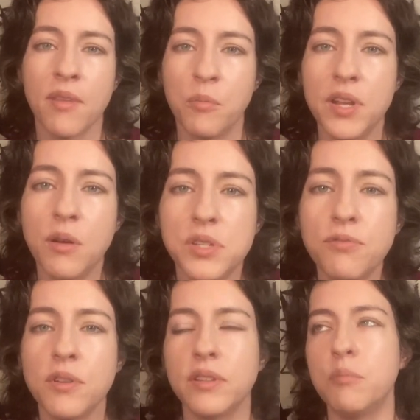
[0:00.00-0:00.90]
we know
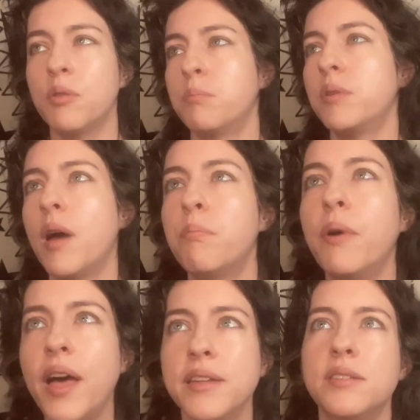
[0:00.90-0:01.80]
differently,
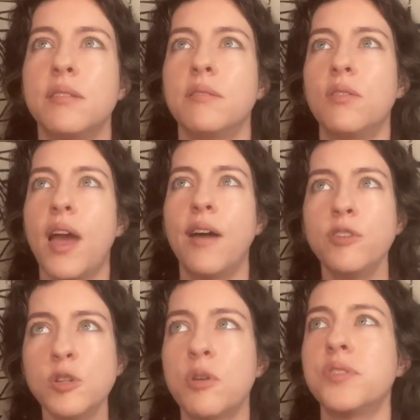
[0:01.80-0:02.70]
but your
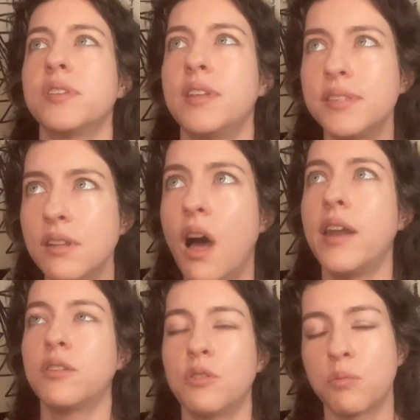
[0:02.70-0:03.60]
average person is
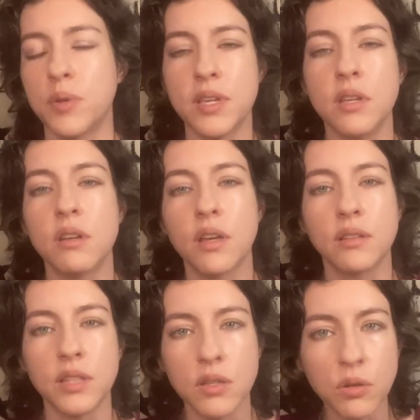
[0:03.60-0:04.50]
not going to read a
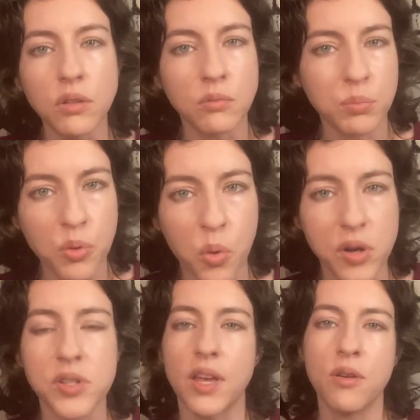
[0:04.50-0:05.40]
legal
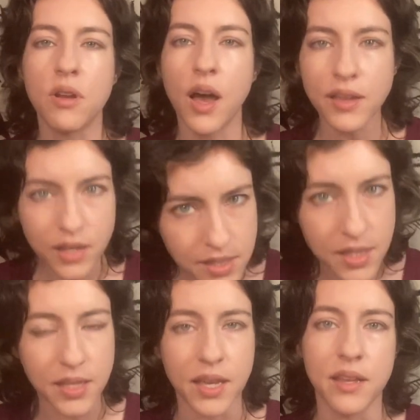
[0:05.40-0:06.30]
report, and they're not going to
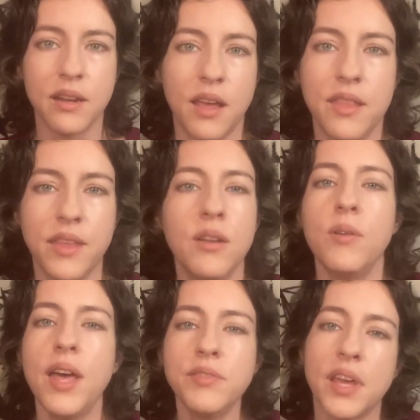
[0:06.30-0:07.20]
dig in, and they
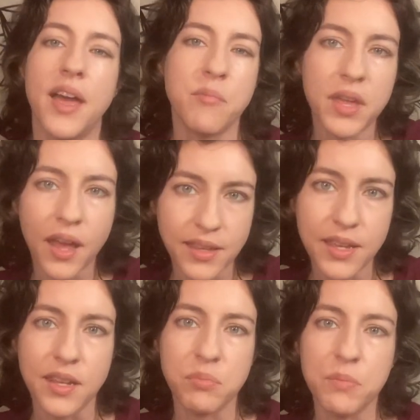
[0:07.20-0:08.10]
don't have time, and I
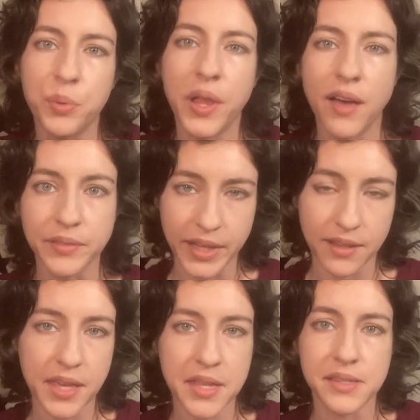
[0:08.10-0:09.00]
get it. People have, like,
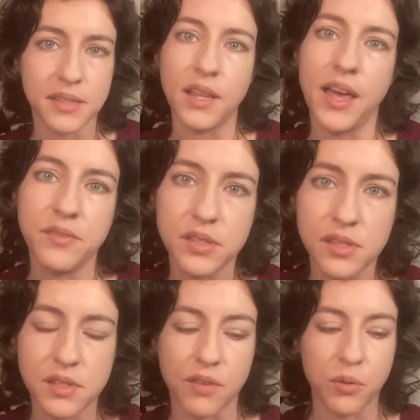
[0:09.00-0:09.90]
kids and lives and
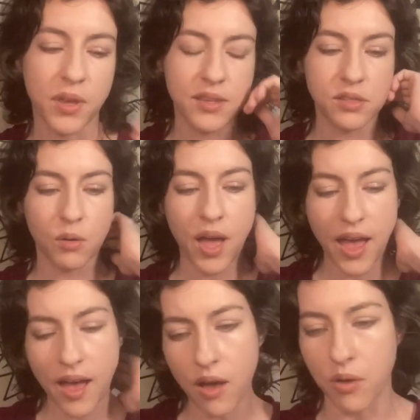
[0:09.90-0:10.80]
stuff, okay? So
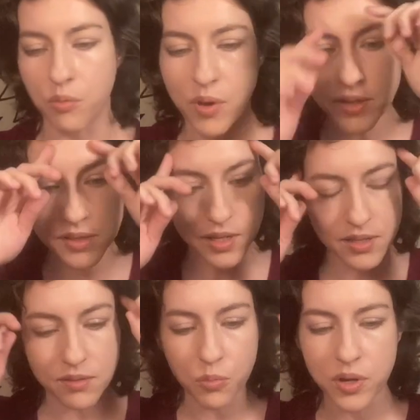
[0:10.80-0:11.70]
what is
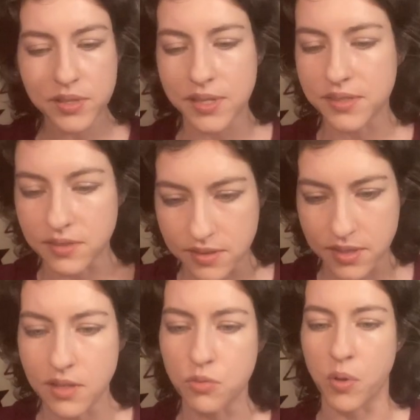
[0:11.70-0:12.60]
a
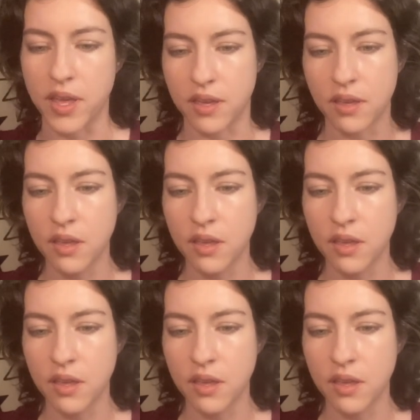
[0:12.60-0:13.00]
succinct way